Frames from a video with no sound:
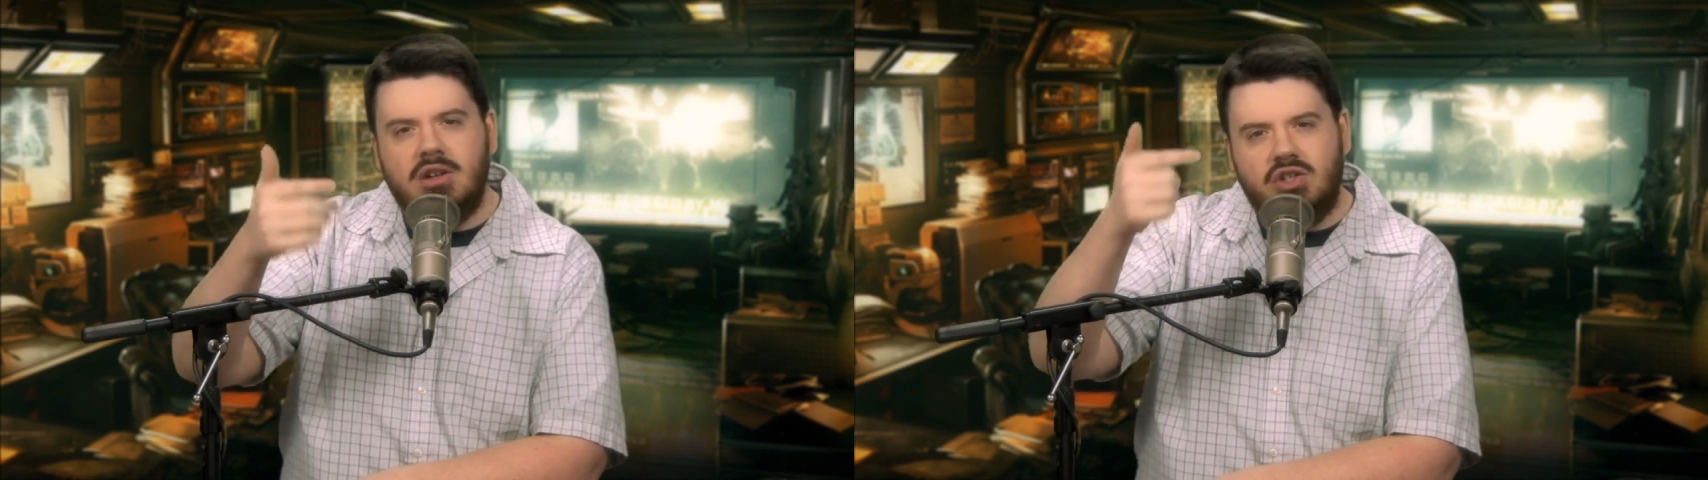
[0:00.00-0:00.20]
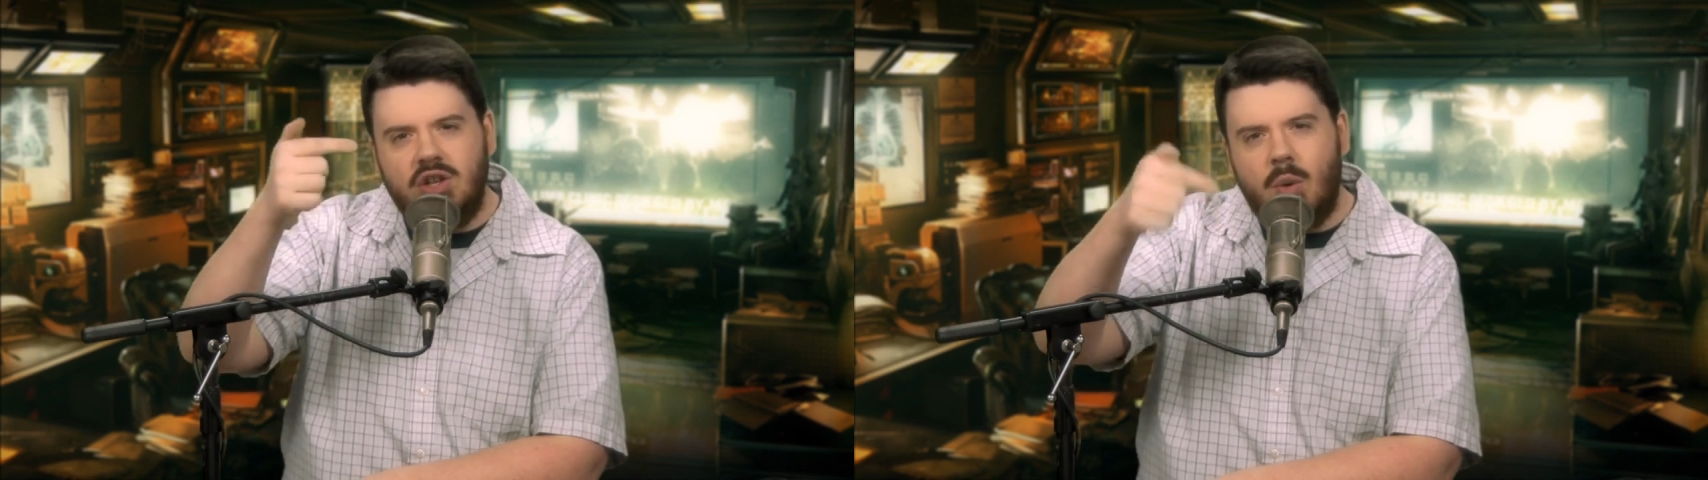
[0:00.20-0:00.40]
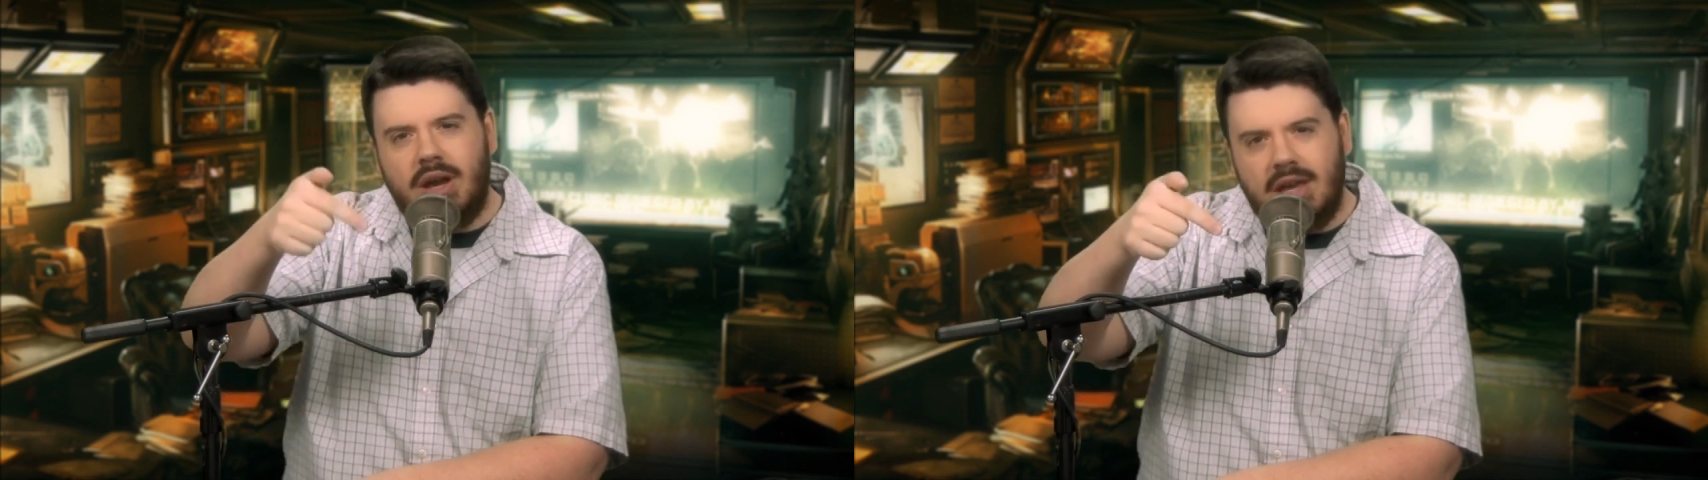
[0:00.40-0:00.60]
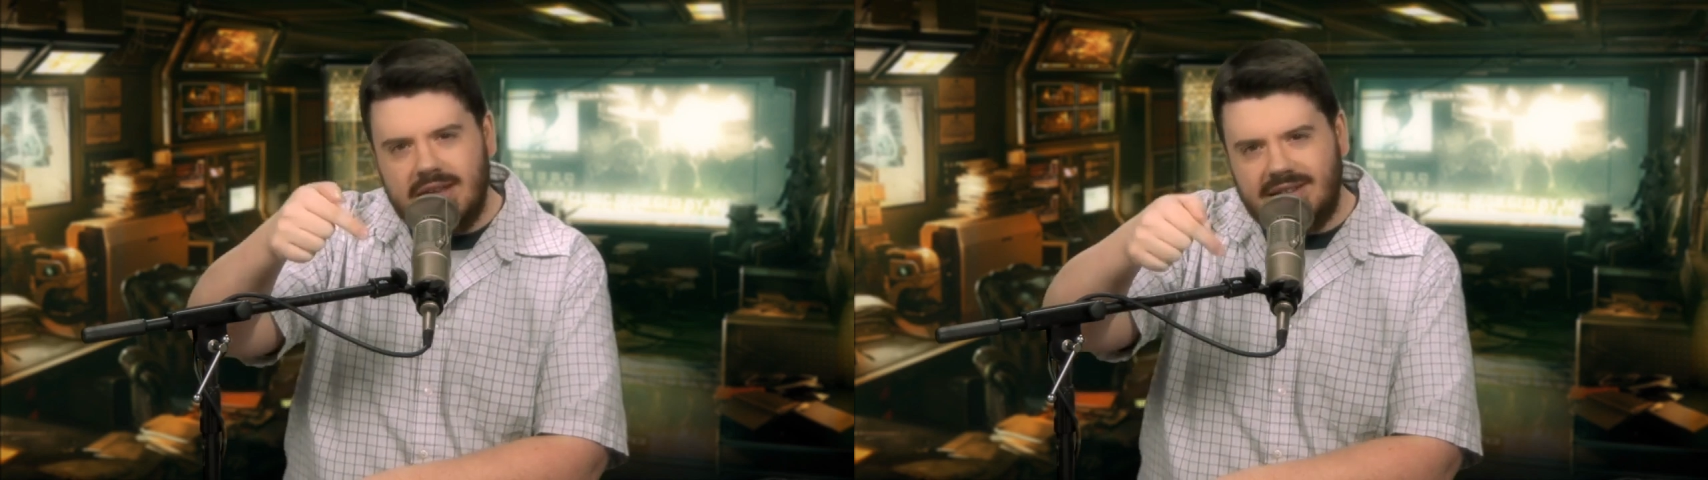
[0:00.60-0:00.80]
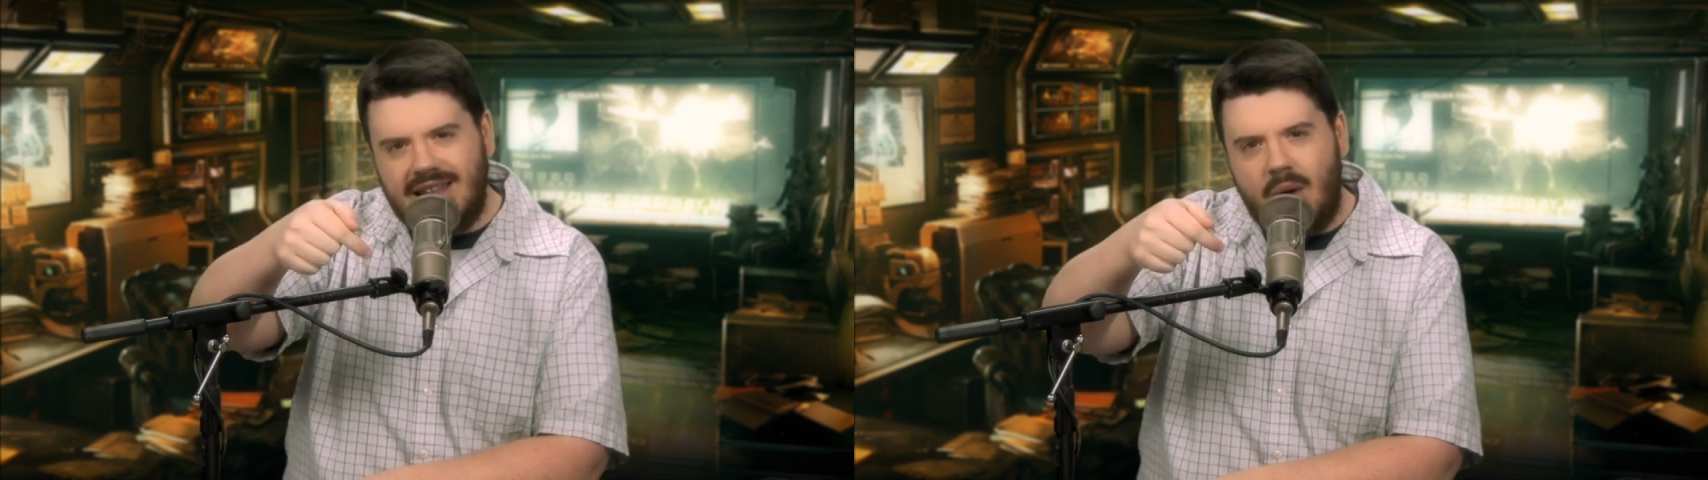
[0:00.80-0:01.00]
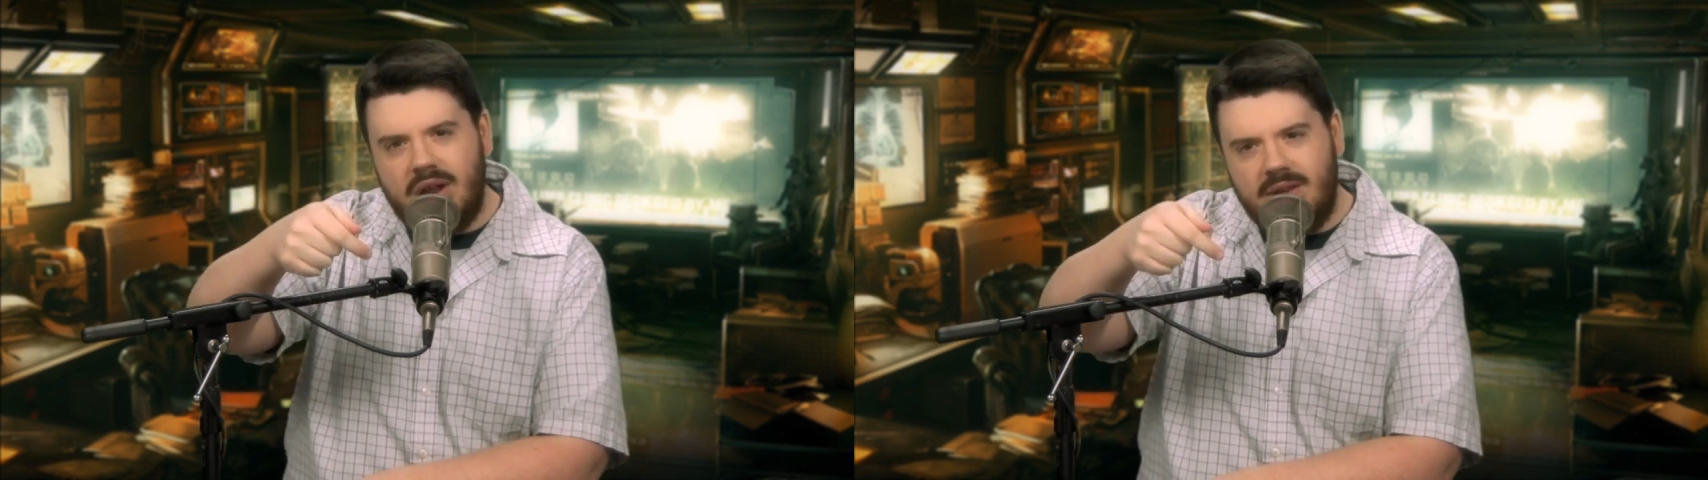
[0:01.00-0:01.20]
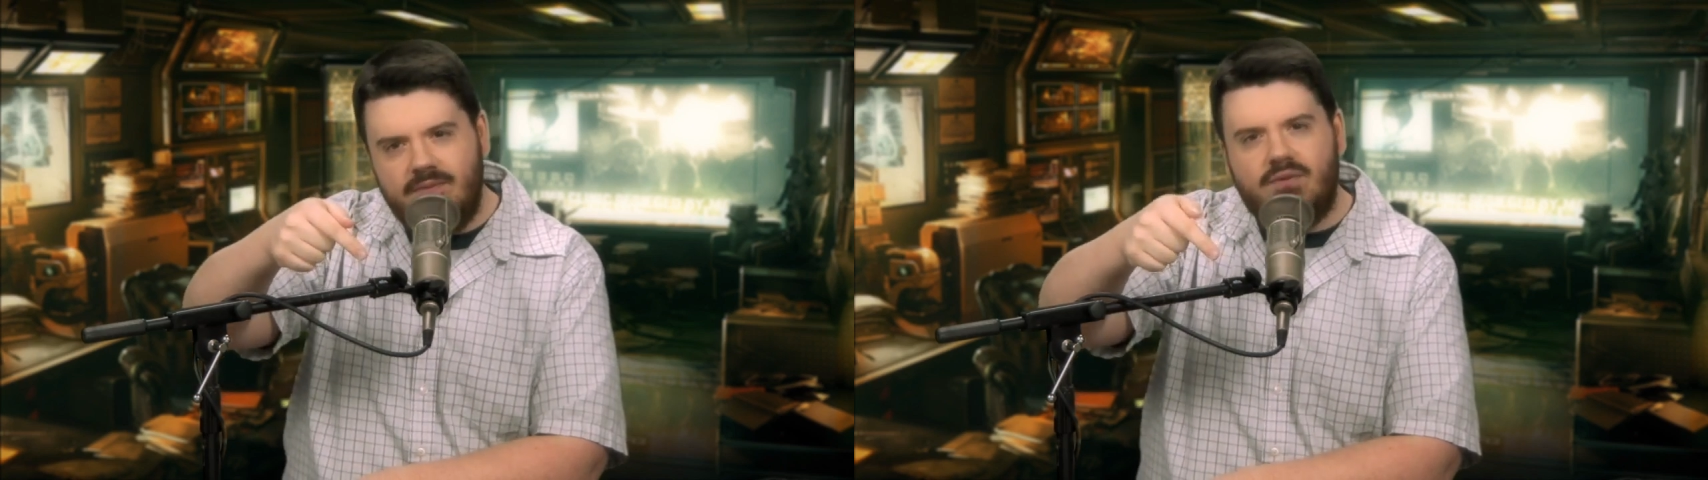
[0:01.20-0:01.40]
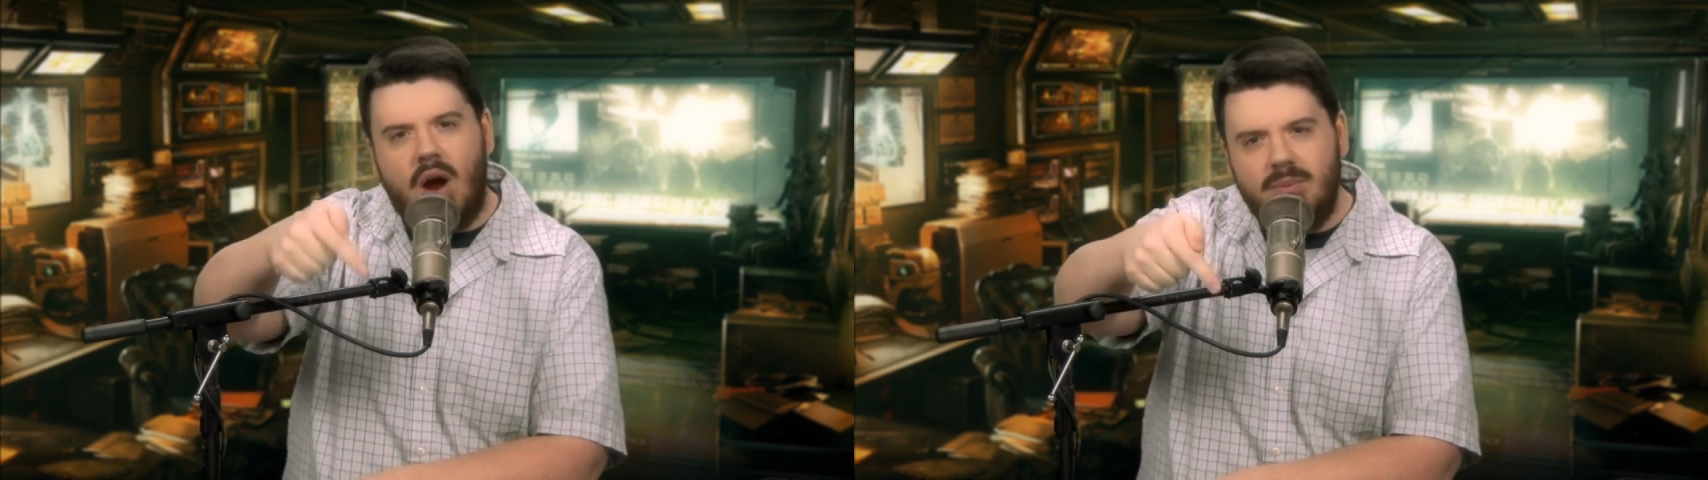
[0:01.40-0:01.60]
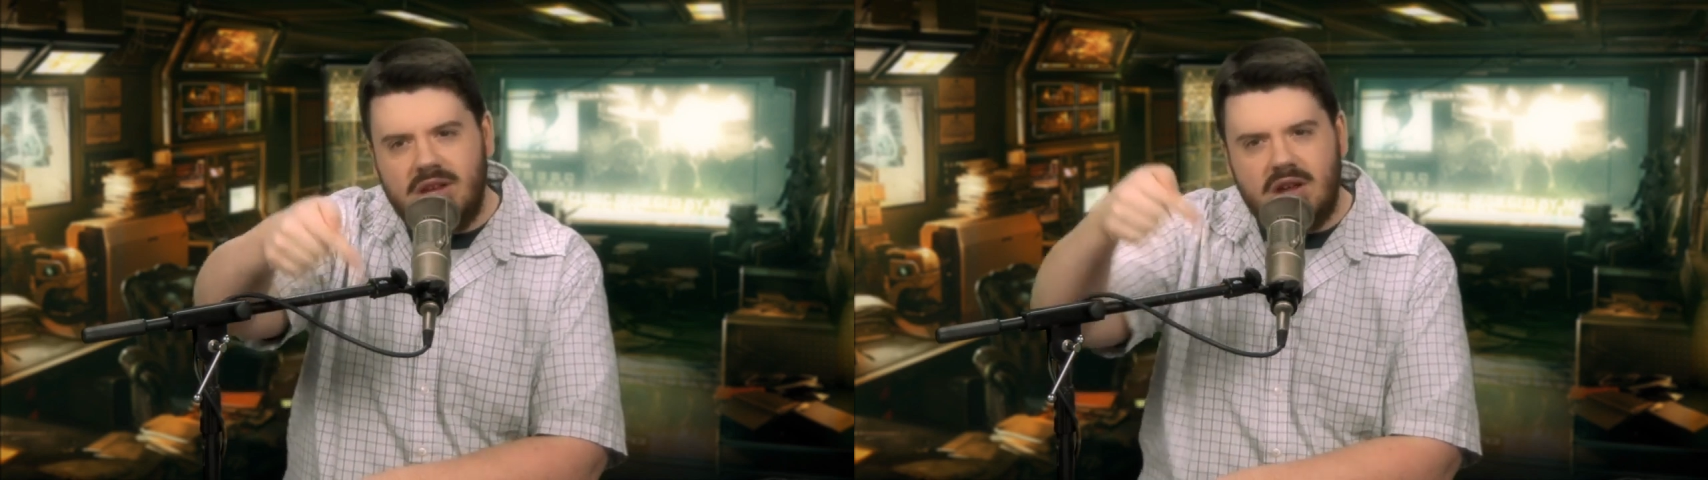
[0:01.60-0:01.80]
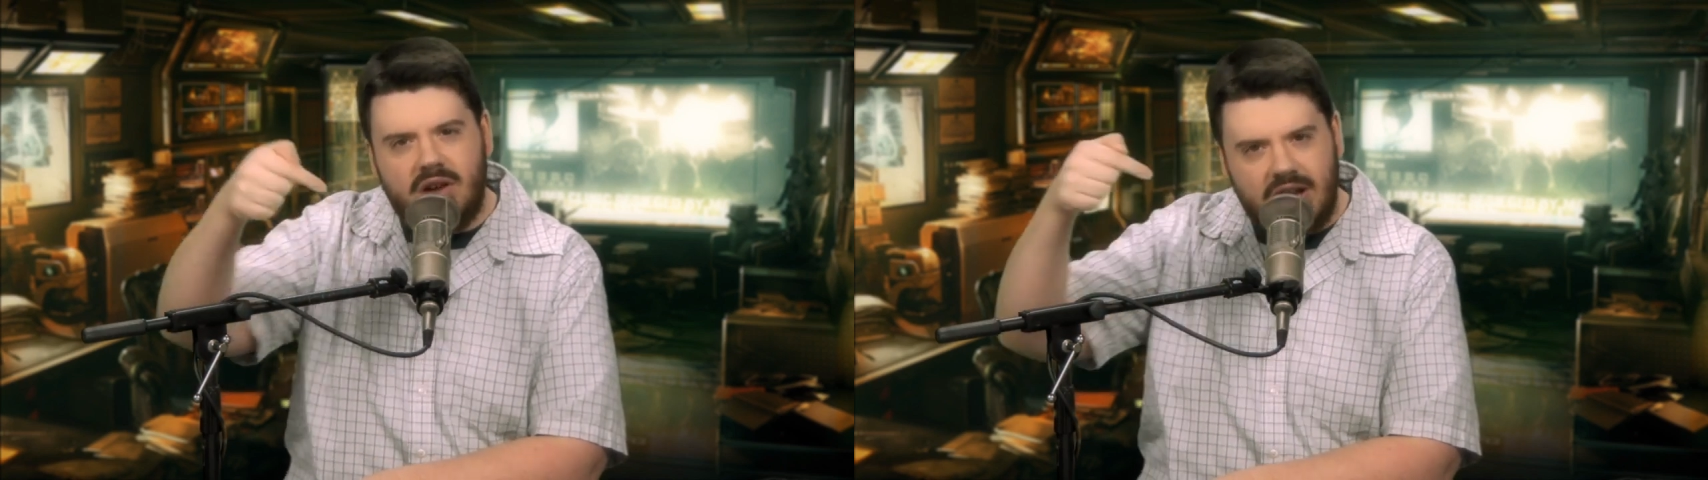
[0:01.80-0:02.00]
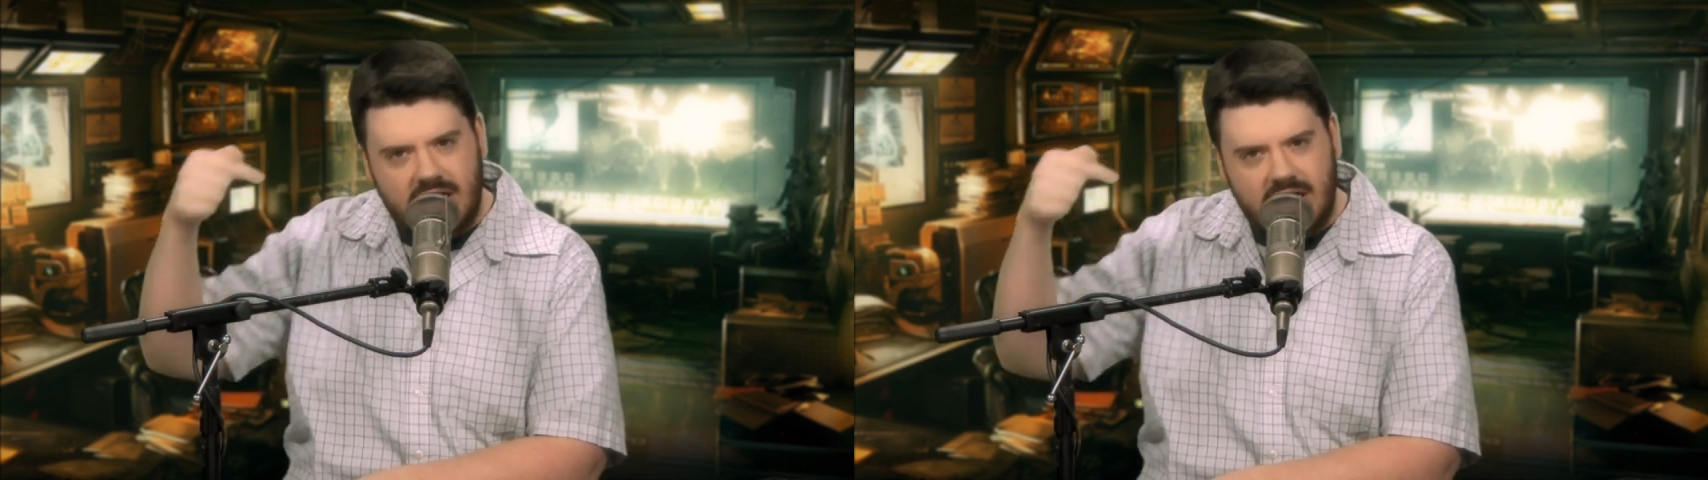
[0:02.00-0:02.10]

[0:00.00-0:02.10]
to see what is allowed in from the internet